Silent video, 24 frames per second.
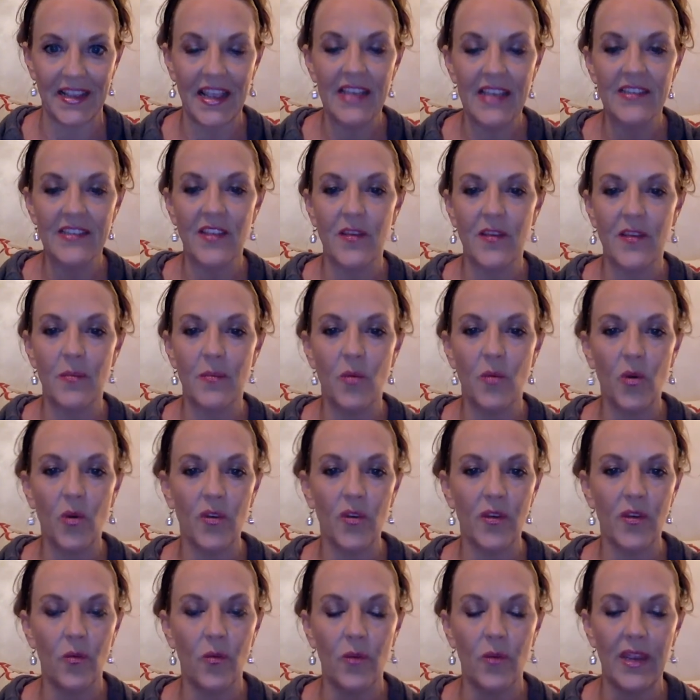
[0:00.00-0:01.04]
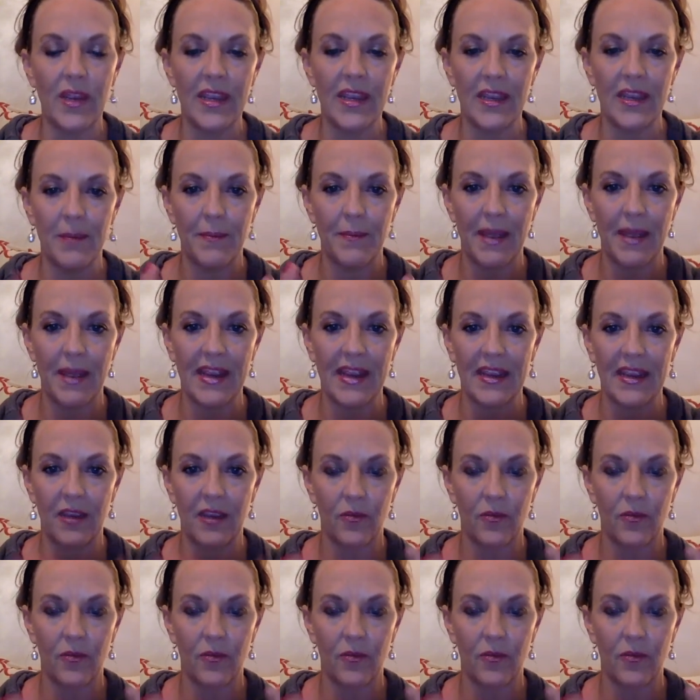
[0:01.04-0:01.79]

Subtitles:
So the more that we can make